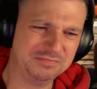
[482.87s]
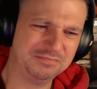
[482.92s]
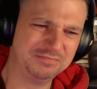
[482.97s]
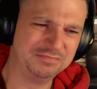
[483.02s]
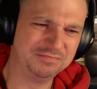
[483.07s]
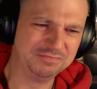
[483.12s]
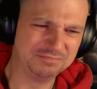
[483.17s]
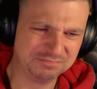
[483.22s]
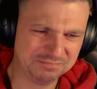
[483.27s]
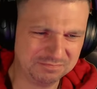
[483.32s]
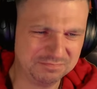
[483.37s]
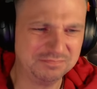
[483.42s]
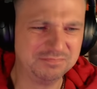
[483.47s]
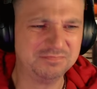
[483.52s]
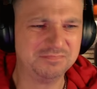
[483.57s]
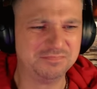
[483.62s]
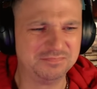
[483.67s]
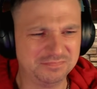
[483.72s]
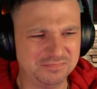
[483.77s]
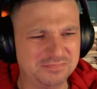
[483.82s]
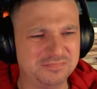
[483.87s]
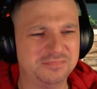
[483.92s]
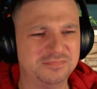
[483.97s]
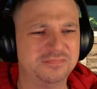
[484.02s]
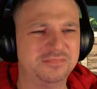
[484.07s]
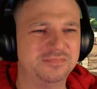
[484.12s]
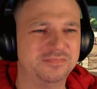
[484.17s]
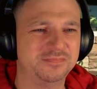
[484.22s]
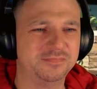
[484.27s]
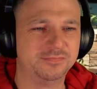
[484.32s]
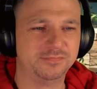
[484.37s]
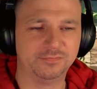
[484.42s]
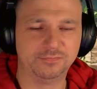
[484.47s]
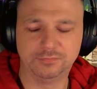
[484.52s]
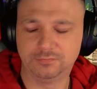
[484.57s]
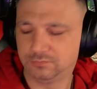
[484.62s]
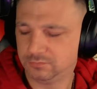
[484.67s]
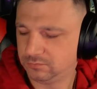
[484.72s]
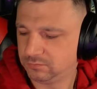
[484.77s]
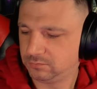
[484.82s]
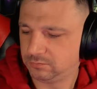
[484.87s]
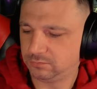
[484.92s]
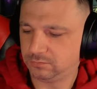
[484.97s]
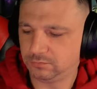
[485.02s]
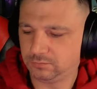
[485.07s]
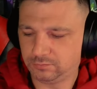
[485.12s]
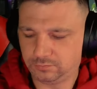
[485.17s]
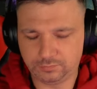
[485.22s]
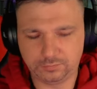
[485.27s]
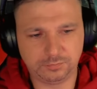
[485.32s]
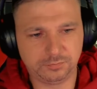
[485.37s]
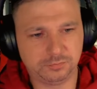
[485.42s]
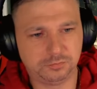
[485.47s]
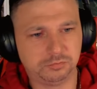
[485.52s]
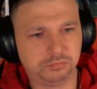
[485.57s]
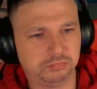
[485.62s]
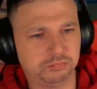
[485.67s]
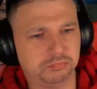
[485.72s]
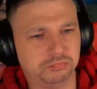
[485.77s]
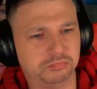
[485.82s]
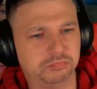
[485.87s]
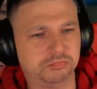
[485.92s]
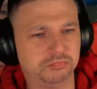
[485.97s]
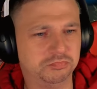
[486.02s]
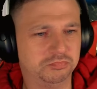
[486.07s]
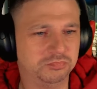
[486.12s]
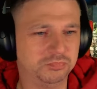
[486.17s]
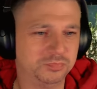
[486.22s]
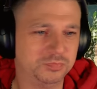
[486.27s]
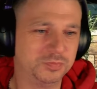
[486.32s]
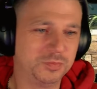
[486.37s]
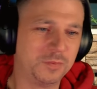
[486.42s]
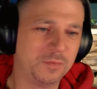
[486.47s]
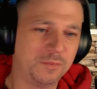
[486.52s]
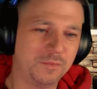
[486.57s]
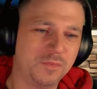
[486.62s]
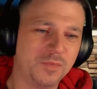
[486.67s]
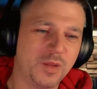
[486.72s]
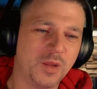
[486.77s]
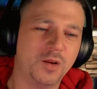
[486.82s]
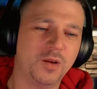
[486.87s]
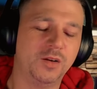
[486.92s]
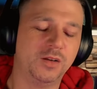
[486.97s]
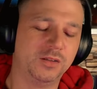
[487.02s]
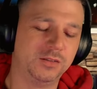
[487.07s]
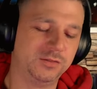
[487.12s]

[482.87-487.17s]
I'm outside on the curb with me tats out. If he's hard, he can try and talk like this.